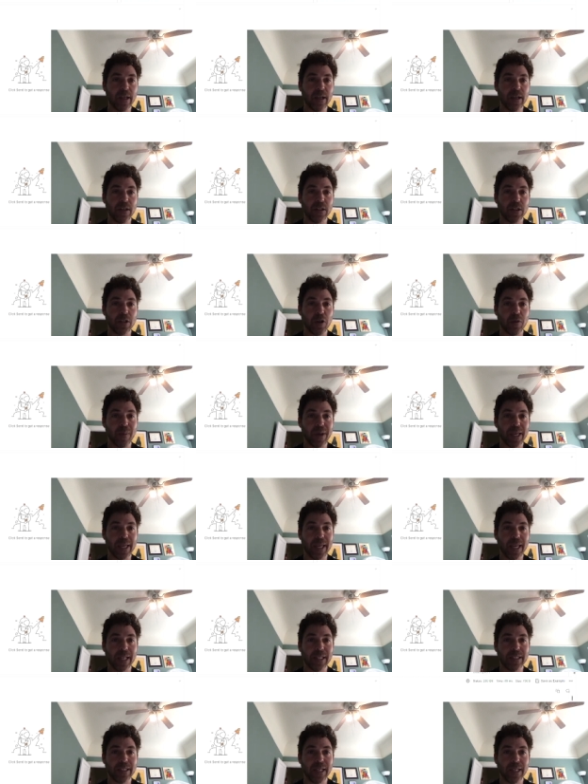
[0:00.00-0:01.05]
So my
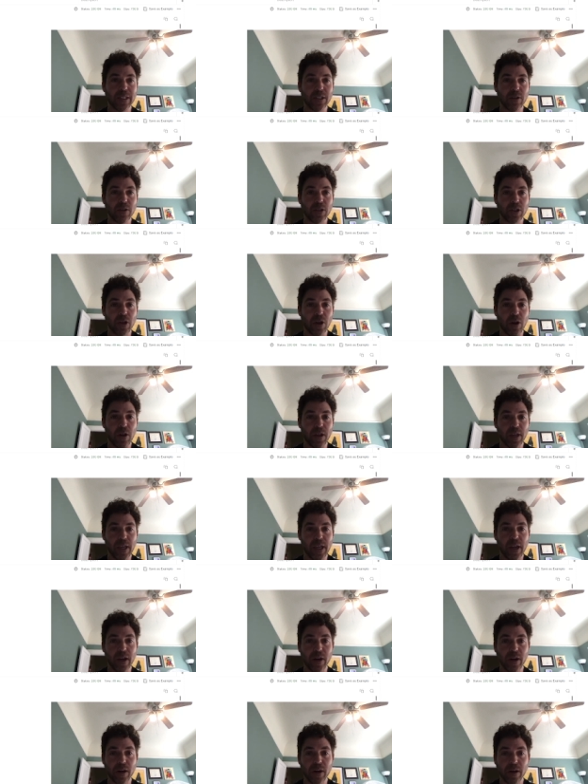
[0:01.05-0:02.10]
get sensors call
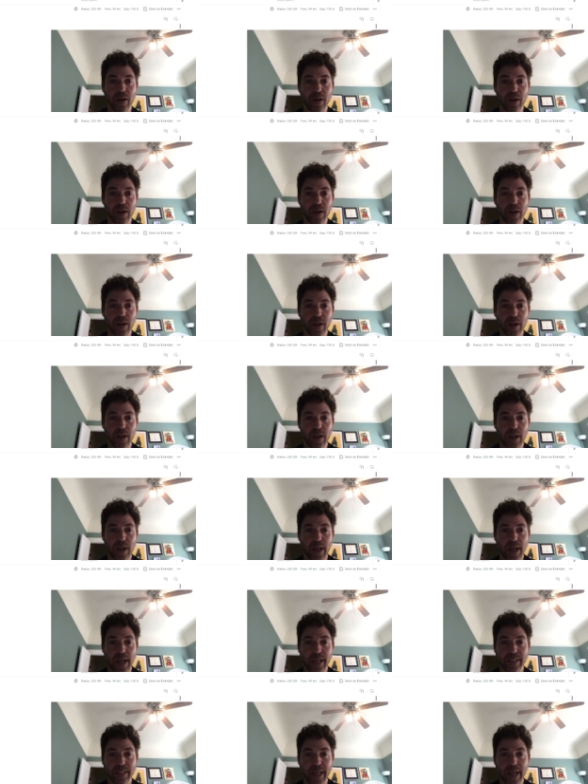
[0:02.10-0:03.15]
here
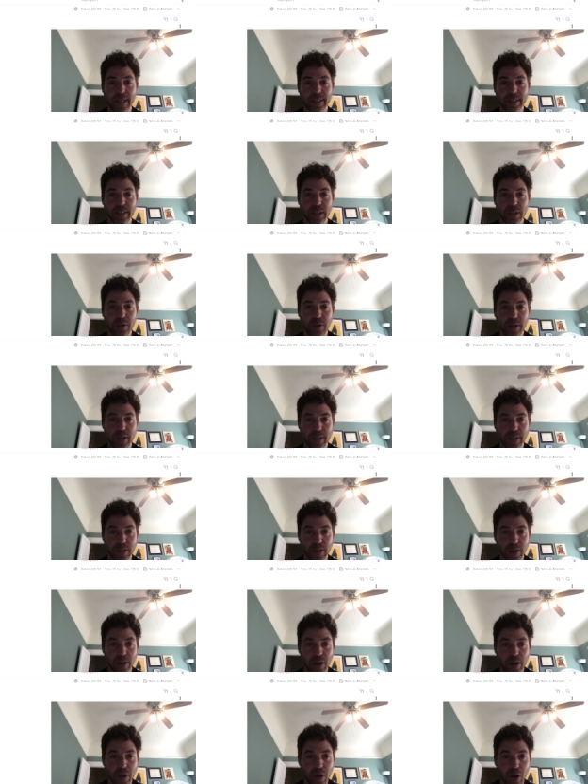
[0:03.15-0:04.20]
has access to this
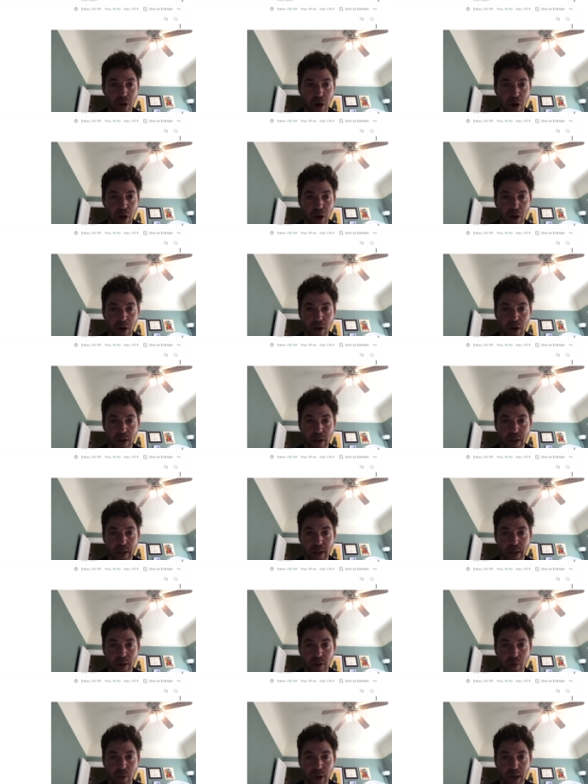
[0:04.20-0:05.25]

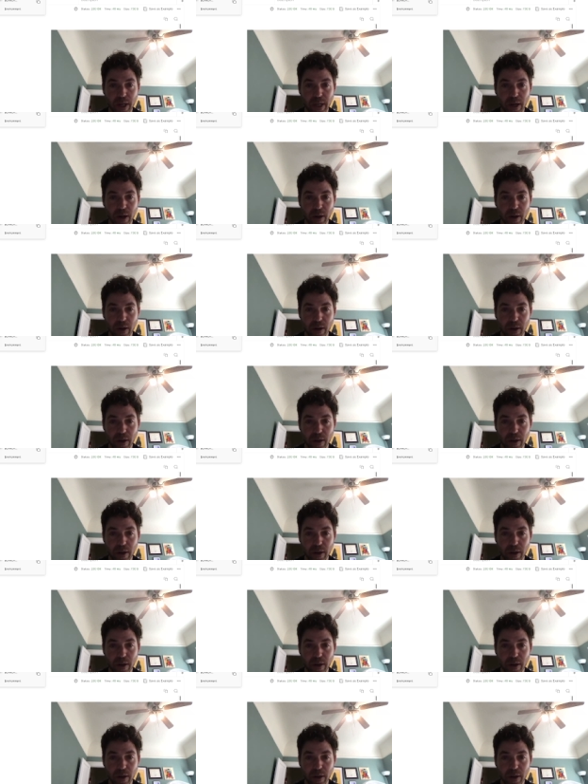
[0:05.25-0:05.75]
right here